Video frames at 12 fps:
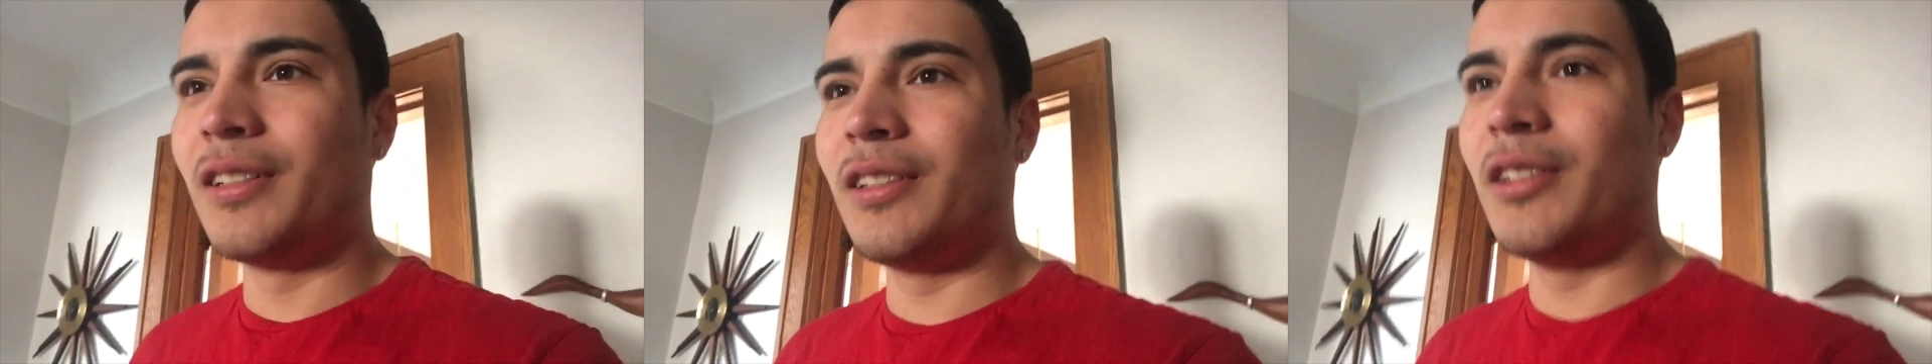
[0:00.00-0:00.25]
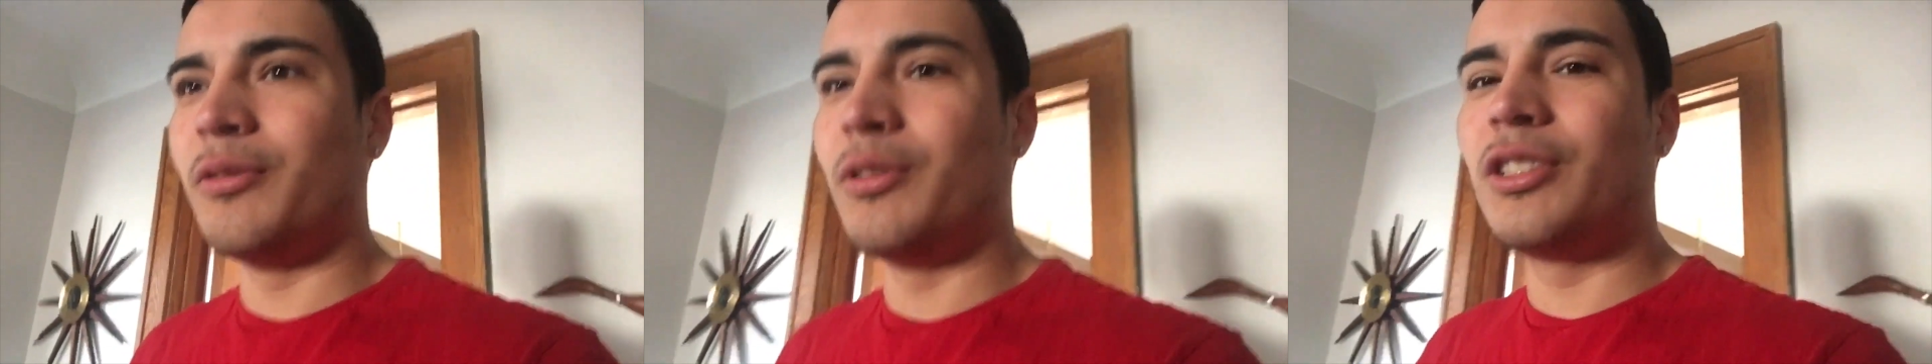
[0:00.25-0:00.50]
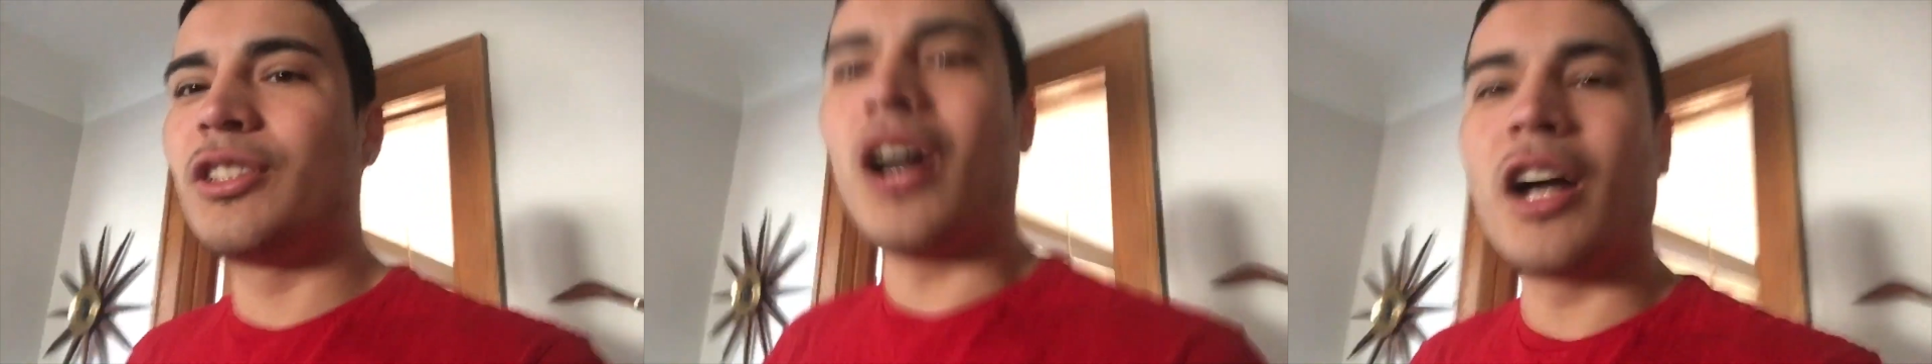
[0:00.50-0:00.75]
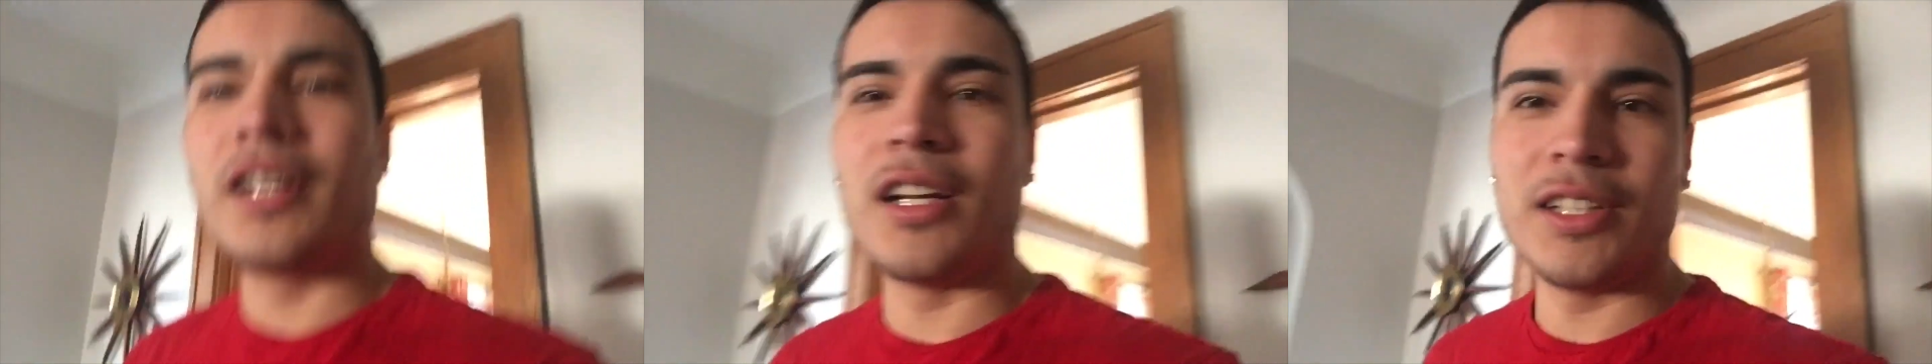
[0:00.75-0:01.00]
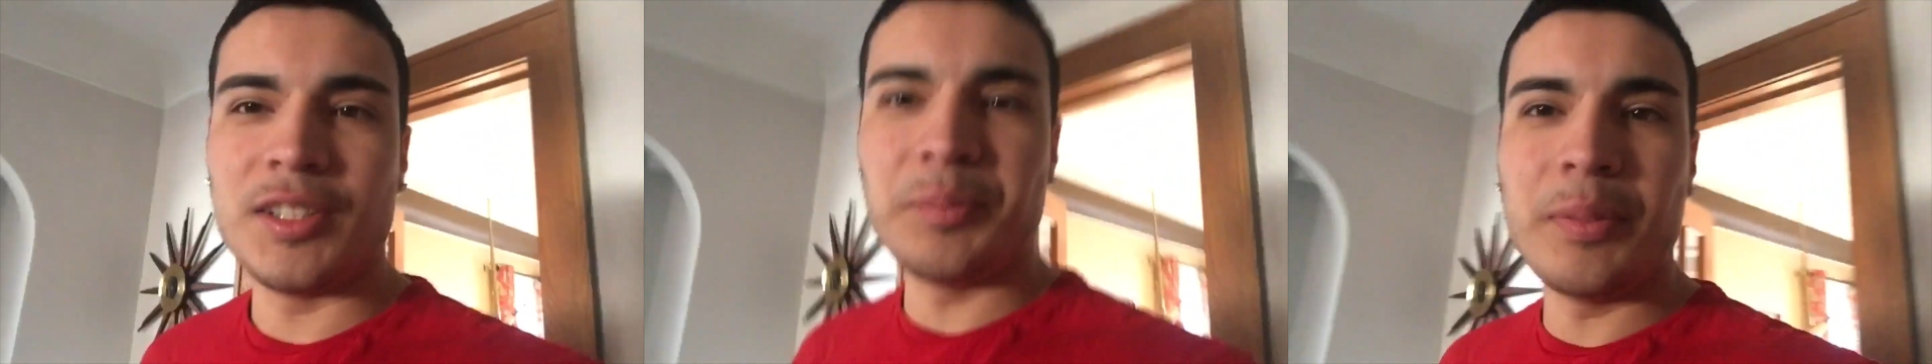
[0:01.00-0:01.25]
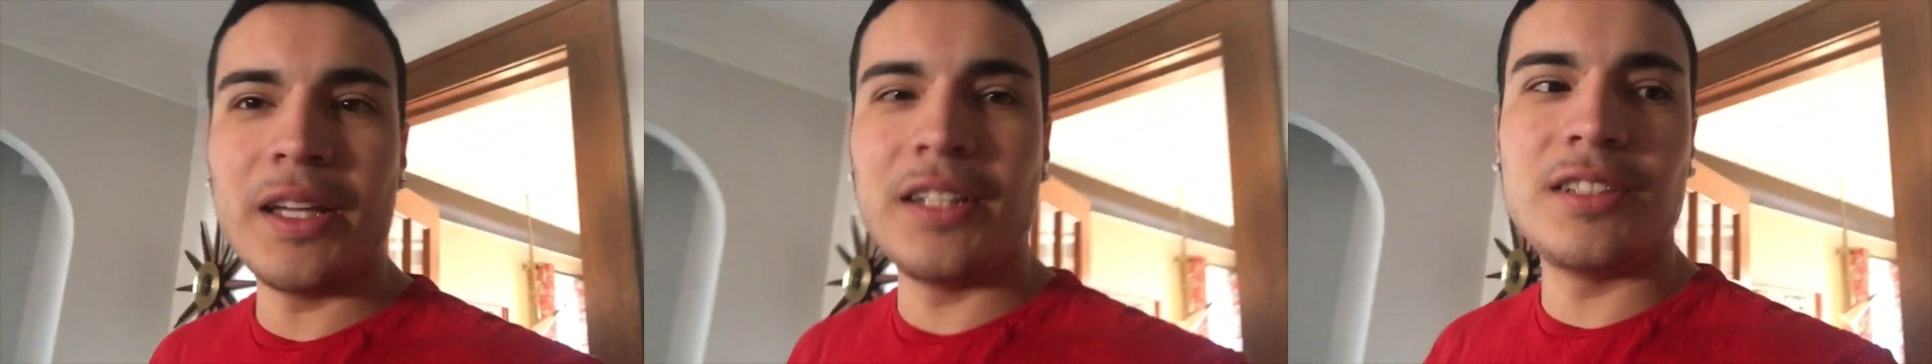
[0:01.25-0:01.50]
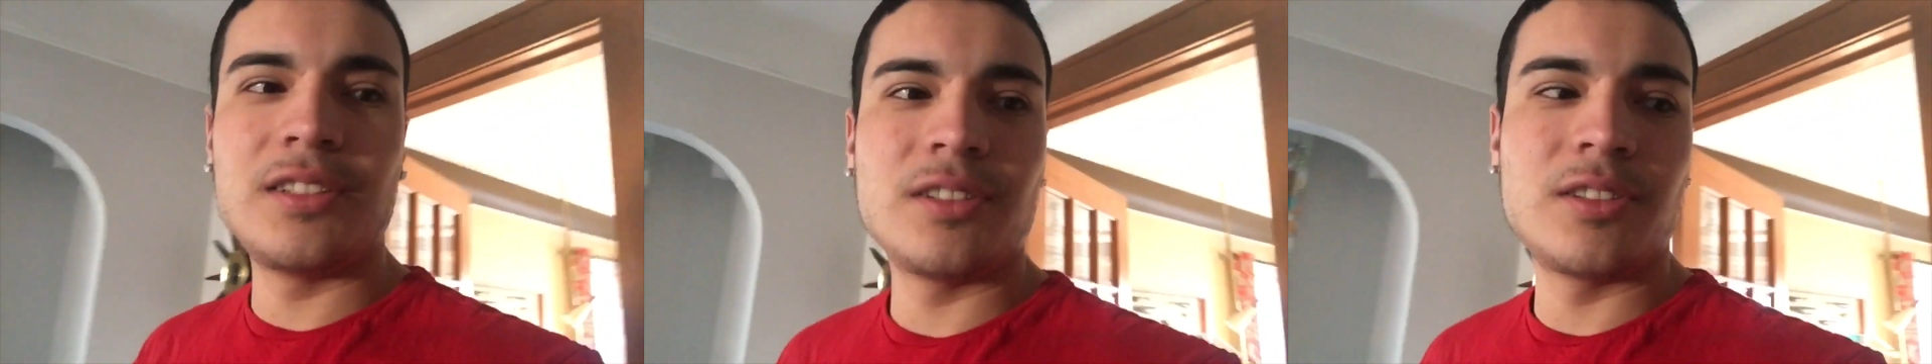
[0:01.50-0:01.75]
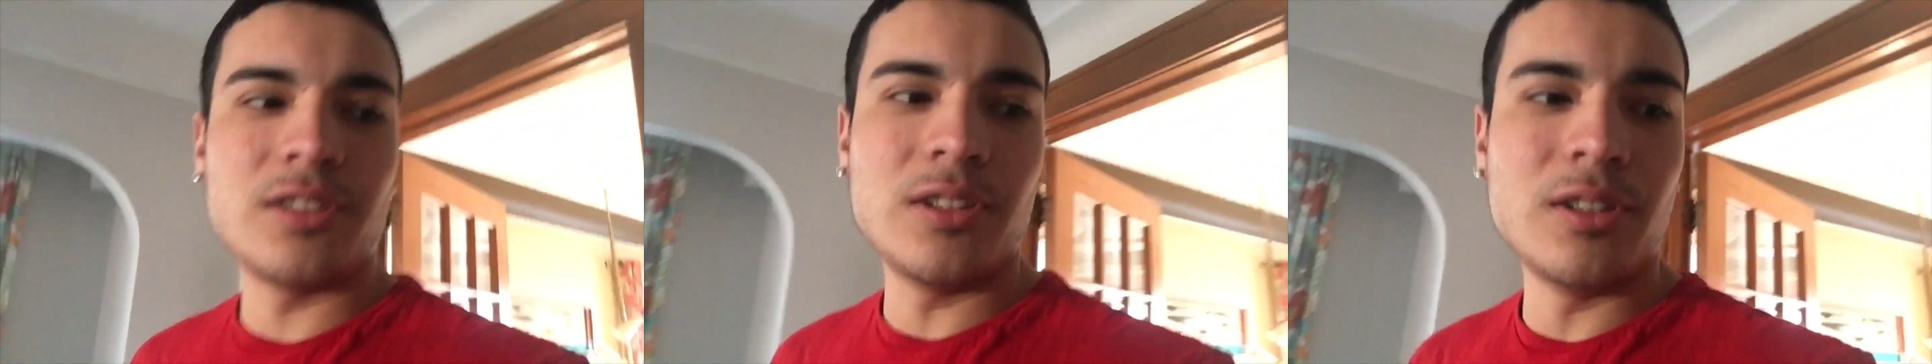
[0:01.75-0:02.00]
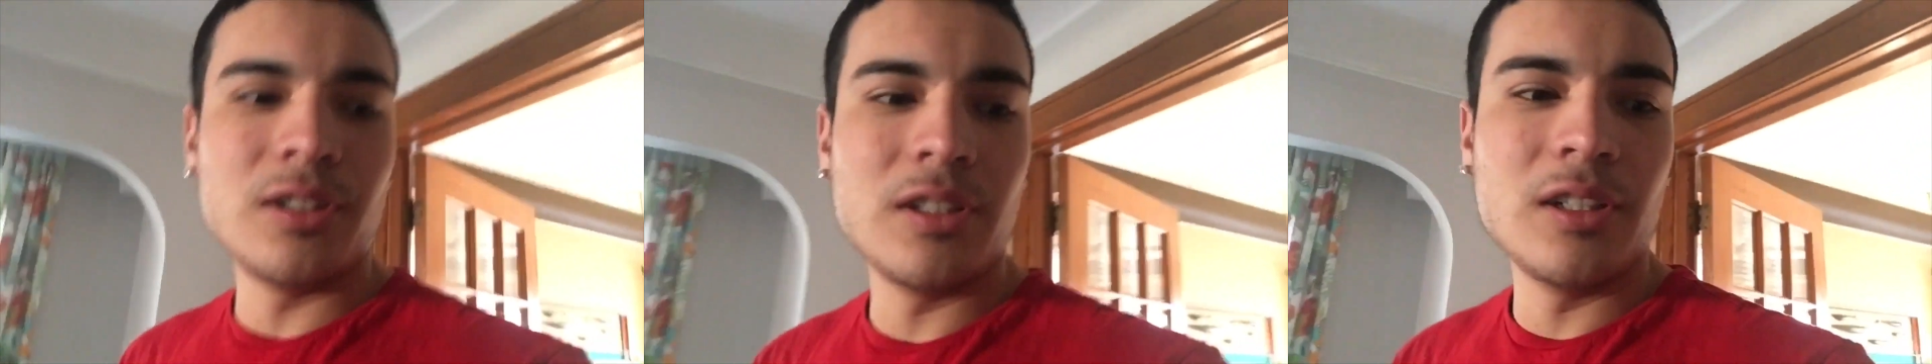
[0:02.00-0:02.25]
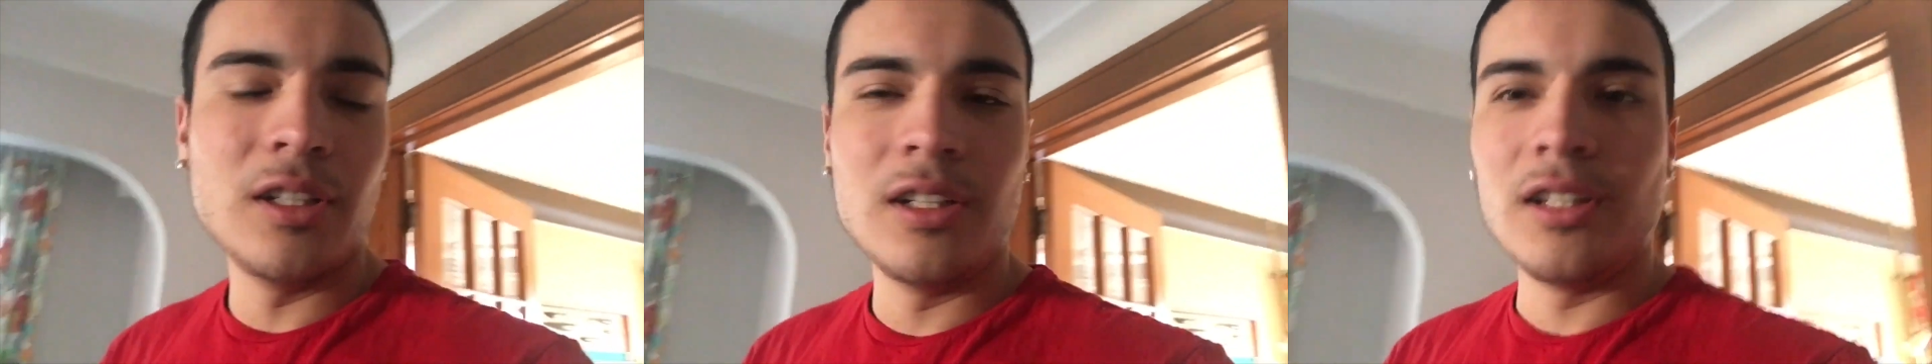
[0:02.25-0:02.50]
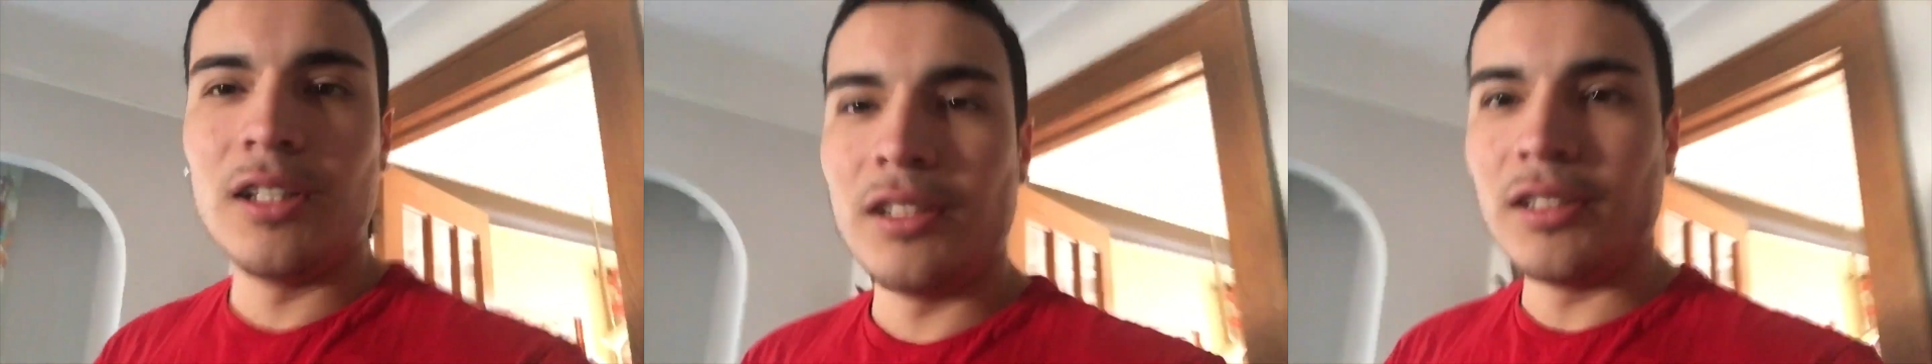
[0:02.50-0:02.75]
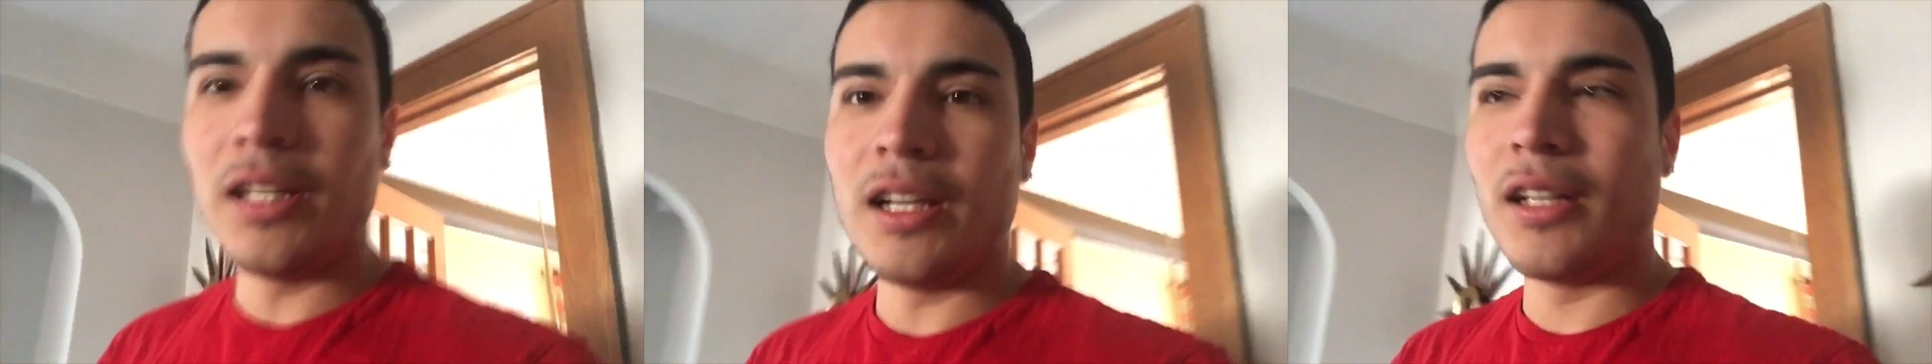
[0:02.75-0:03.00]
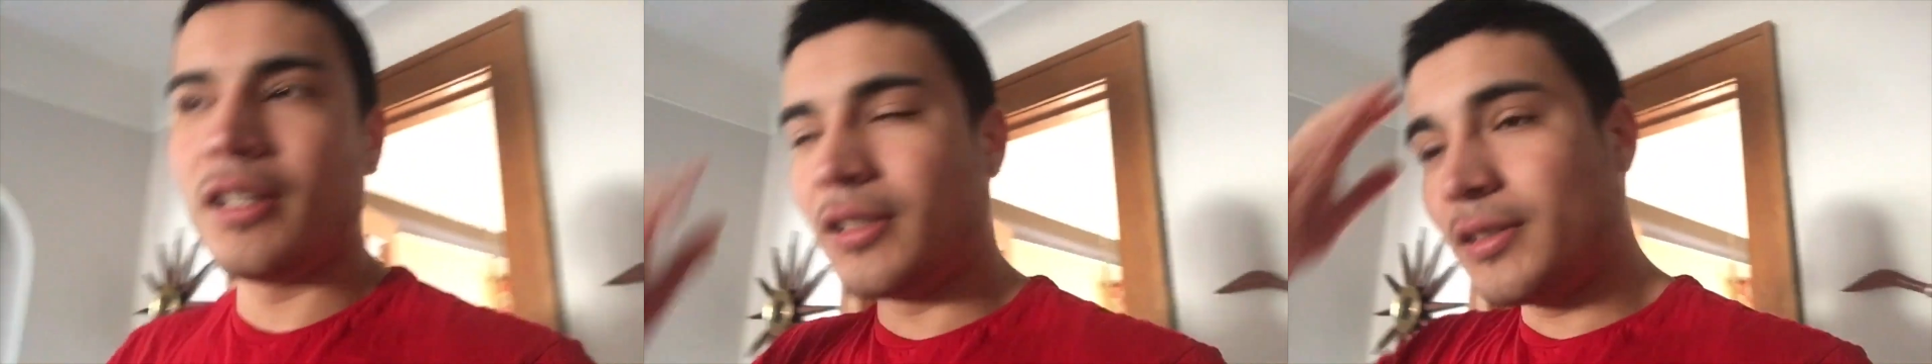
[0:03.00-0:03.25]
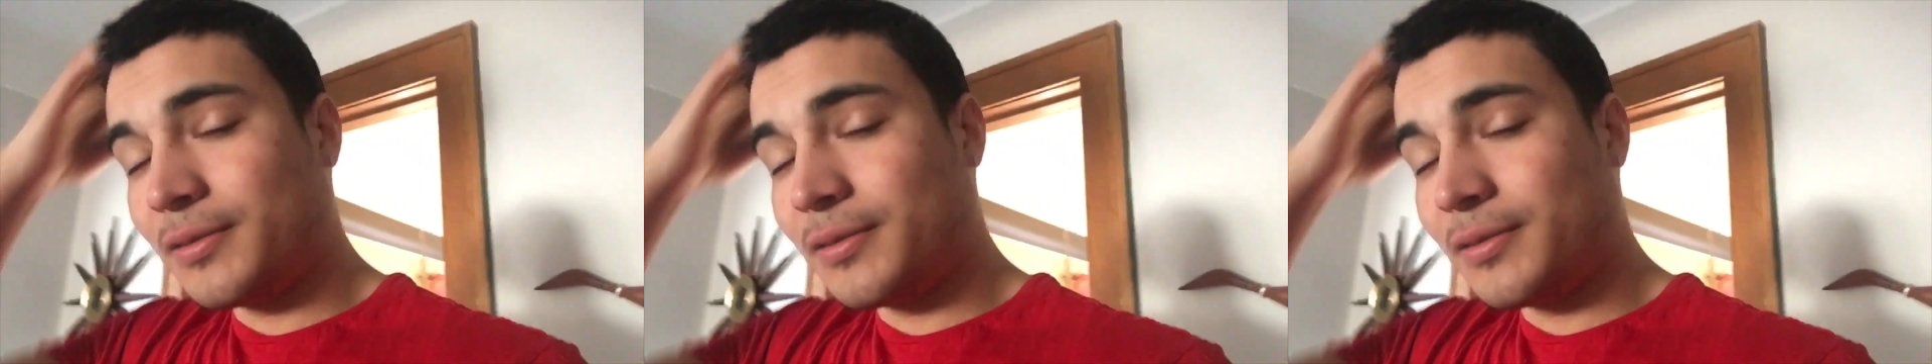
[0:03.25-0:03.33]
you know, just talking on his bench. So, yeah.